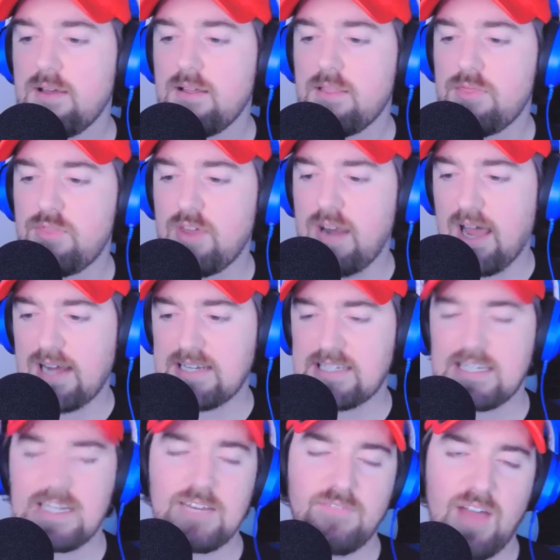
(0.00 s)
the
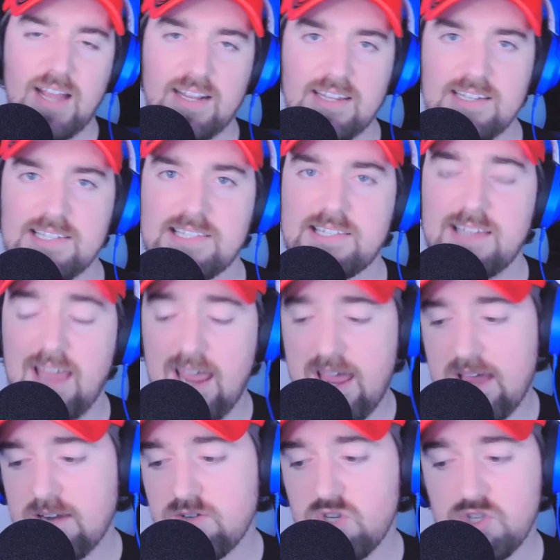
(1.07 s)
19 of Eckes
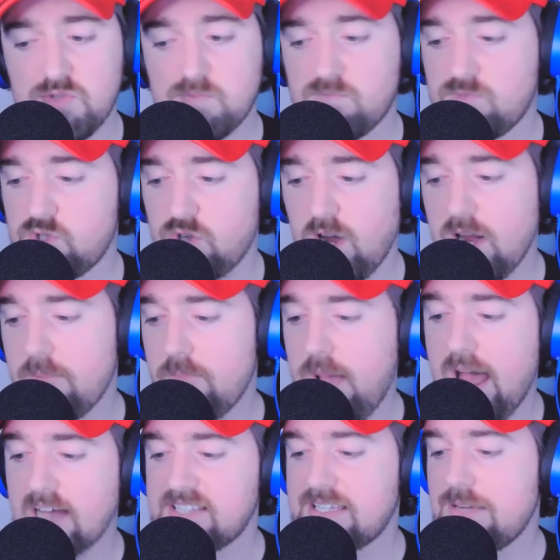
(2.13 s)
and just straight up
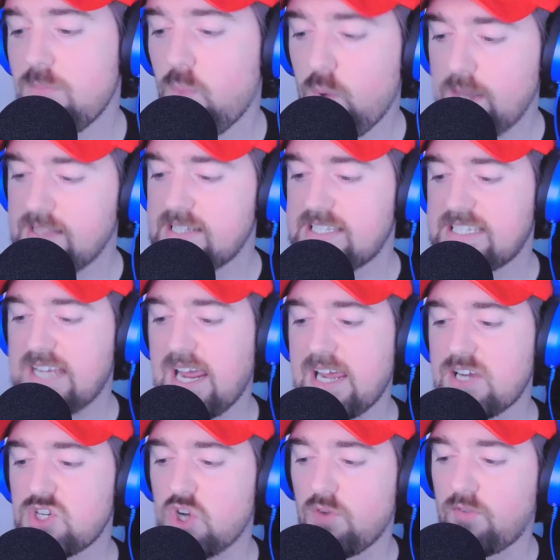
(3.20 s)
pass him, win the
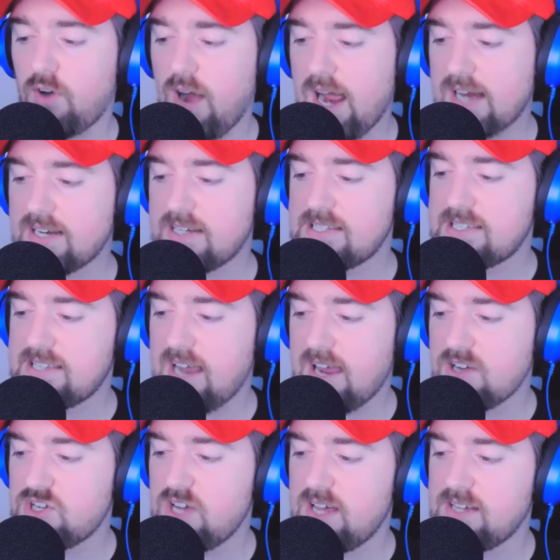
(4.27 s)
stage over Eckes,
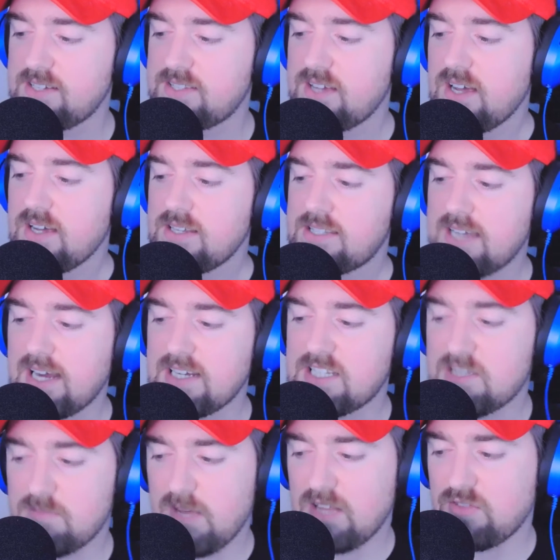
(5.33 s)
Sanchez, Zane
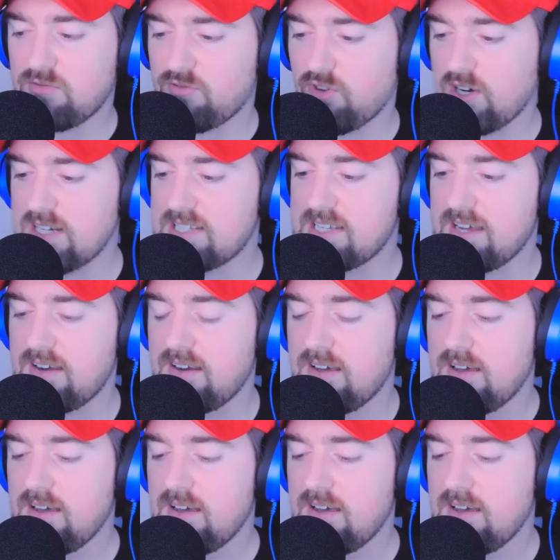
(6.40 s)
Smith, Friesen,